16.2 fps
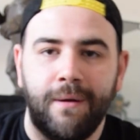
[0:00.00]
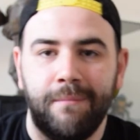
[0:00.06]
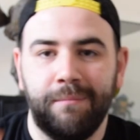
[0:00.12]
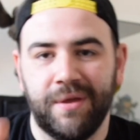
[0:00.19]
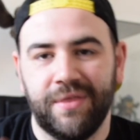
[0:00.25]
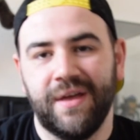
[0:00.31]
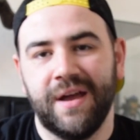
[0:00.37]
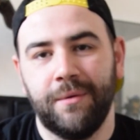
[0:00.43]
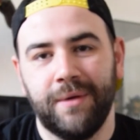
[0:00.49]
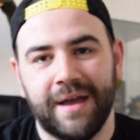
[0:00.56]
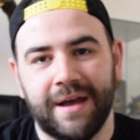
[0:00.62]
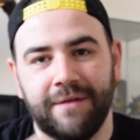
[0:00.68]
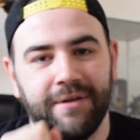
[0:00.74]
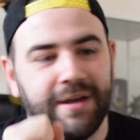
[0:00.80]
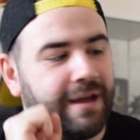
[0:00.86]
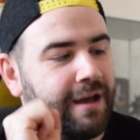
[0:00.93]
But there we
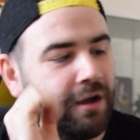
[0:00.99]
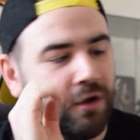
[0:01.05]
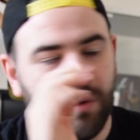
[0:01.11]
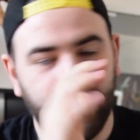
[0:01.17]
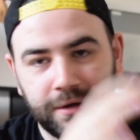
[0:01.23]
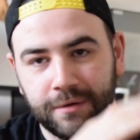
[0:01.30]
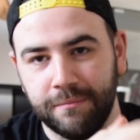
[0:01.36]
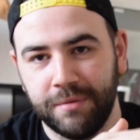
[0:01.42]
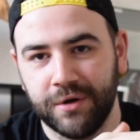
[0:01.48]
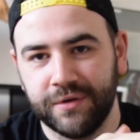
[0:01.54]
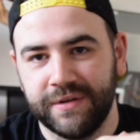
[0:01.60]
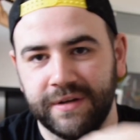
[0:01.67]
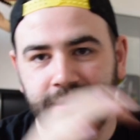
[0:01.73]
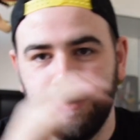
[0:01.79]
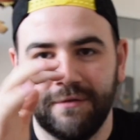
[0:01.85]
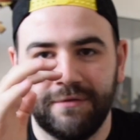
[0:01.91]
have it, a quick
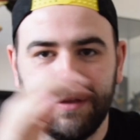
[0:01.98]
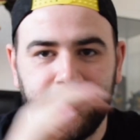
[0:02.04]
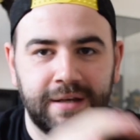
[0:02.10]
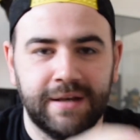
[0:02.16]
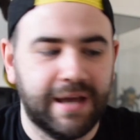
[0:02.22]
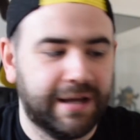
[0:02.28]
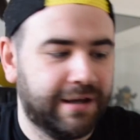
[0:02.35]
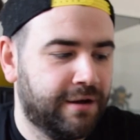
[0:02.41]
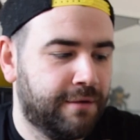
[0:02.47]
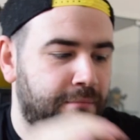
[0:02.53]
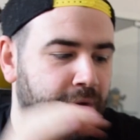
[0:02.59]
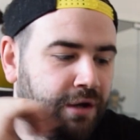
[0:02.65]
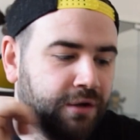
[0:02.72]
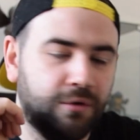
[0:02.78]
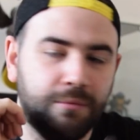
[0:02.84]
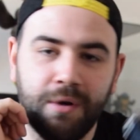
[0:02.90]
unboxing of the Neca
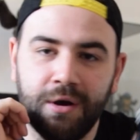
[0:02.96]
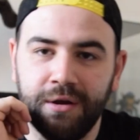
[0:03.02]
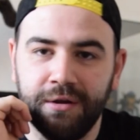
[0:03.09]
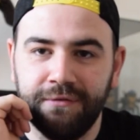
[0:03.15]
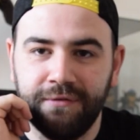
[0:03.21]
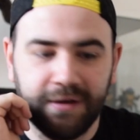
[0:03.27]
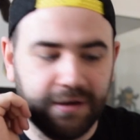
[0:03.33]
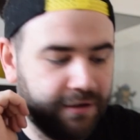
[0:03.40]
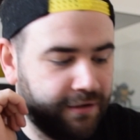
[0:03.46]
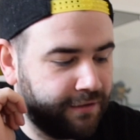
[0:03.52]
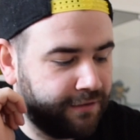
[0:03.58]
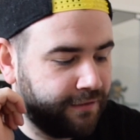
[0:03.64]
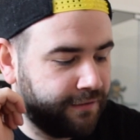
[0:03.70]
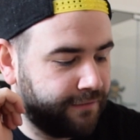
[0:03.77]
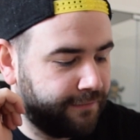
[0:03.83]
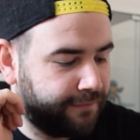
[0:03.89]
Michael Myers
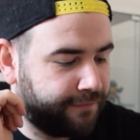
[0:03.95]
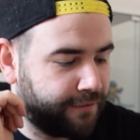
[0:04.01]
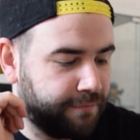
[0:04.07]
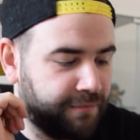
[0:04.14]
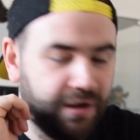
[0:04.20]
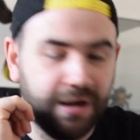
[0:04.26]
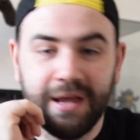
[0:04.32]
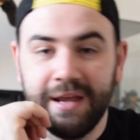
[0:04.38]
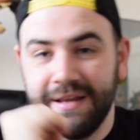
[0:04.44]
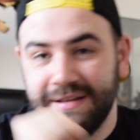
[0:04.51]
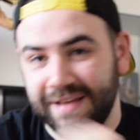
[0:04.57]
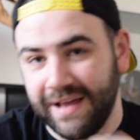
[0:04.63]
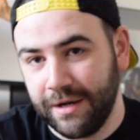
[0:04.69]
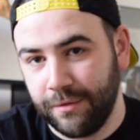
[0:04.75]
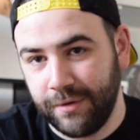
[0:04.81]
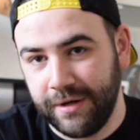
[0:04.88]
figures from the latest
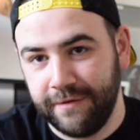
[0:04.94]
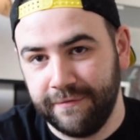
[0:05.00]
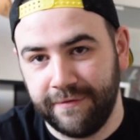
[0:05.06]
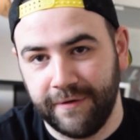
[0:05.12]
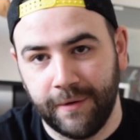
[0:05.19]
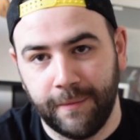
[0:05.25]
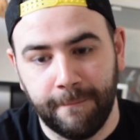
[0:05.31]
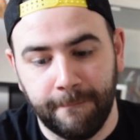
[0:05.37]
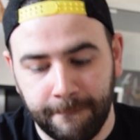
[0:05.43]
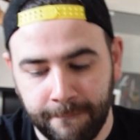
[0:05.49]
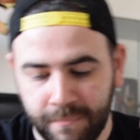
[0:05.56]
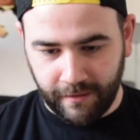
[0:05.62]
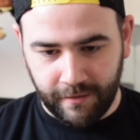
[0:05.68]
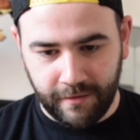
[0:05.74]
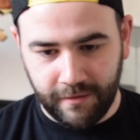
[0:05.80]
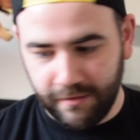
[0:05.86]
Halloween film.
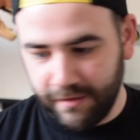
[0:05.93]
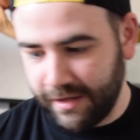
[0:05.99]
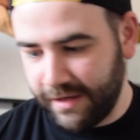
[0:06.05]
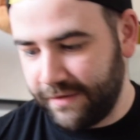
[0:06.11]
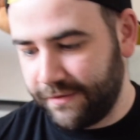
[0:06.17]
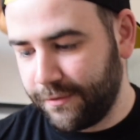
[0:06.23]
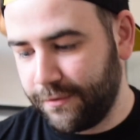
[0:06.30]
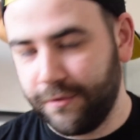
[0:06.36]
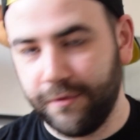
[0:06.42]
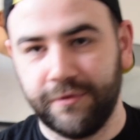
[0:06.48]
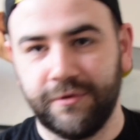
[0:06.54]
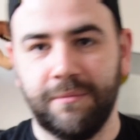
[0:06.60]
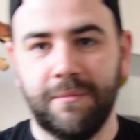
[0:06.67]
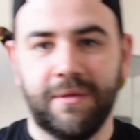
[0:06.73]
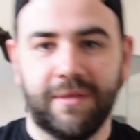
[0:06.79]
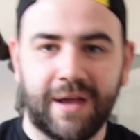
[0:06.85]
That is
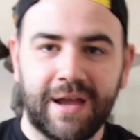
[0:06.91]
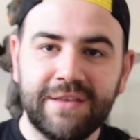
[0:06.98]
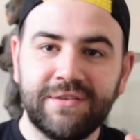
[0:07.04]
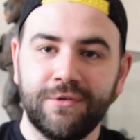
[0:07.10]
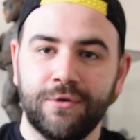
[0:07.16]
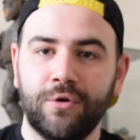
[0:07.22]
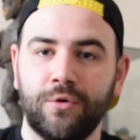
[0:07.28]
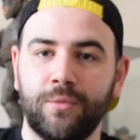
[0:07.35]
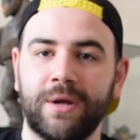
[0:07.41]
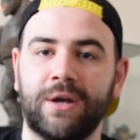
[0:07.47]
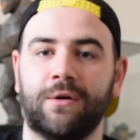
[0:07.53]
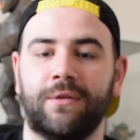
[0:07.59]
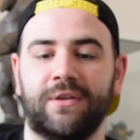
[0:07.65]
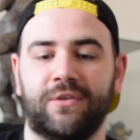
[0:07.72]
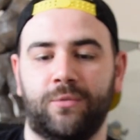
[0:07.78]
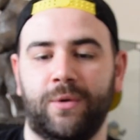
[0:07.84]
awesome. That isn't all we
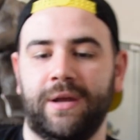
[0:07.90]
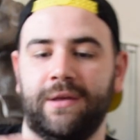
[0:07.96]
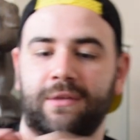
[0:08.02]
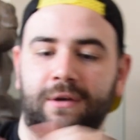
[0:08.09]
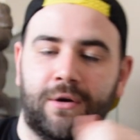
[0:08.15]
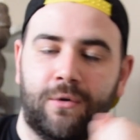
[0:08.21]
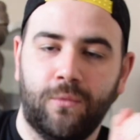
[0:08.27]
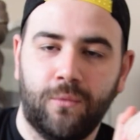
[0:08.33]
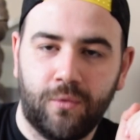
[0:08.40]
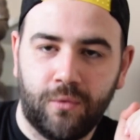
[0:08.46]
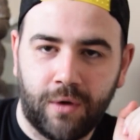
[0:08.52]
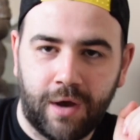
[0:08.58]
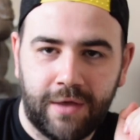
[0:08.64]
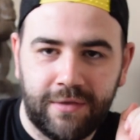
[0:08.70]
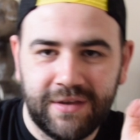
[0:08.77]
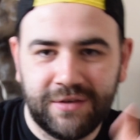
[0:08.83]
got this week though.
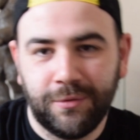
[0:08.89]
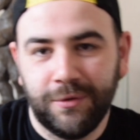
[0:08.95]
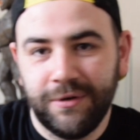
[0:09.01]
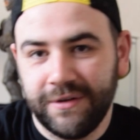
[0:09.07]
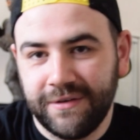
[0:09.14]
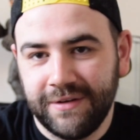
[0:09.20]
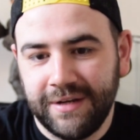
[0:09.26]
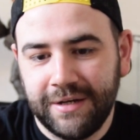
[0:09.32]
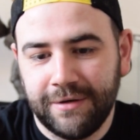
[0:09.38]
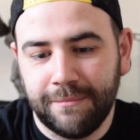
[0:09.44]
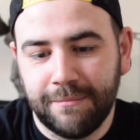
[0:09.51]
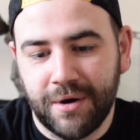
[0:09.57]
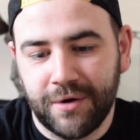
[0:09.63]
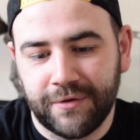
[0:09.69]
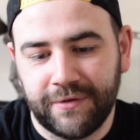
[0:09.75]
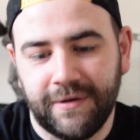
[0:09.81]
This one doesn't need
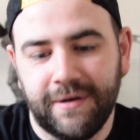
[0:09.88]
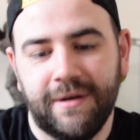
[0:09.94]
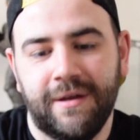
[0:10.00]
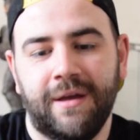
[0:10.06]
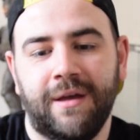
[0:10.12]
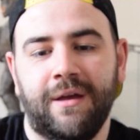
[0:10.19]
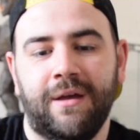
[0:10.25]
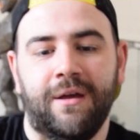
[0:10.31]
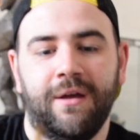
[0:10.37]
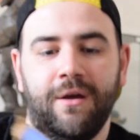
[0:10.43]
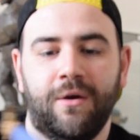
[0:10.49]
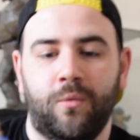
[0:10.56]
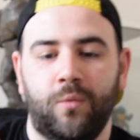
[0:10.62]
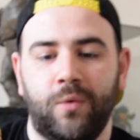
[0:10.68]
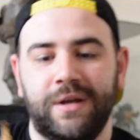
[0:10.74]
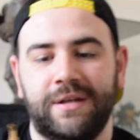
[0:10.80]
unboxing.
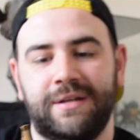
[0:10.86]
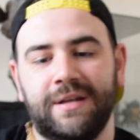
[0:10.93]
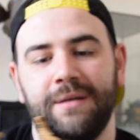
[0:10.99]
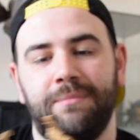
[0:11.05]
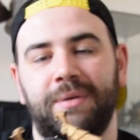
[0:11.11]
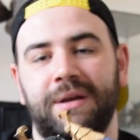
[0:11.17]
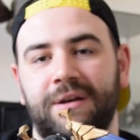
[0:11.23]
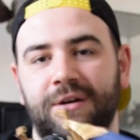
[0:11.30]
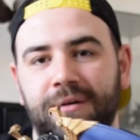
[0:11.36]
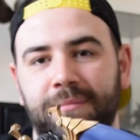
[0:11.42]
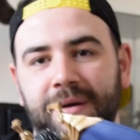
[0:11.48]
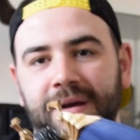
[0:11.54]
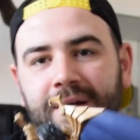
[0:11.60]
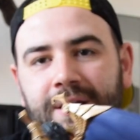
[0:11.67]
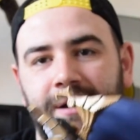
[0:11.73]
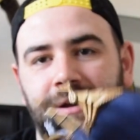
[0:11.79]
We did pick up
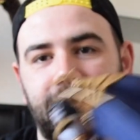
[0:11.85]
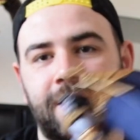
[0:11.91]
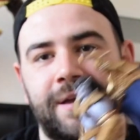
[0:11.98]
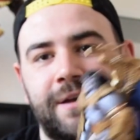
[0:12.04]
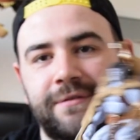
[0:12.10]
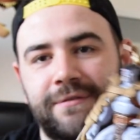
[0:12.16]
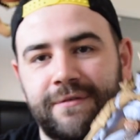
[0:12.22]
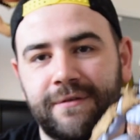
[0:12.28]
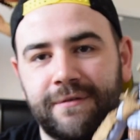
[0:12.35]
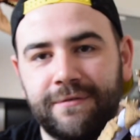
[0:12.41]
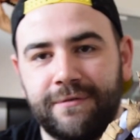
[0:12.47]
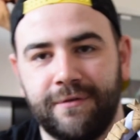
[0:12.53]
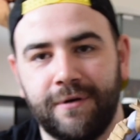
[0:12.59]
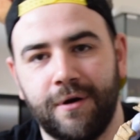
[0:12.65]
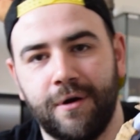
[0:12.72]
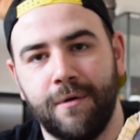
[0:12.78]
a Goliath
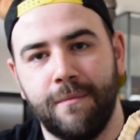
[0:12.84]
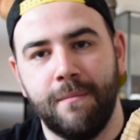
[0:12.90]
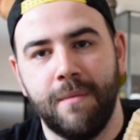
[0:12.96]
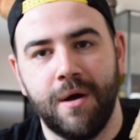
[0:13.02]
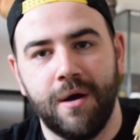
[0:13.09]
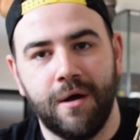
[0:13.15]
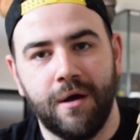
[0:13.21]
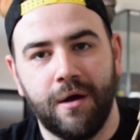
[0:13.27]
from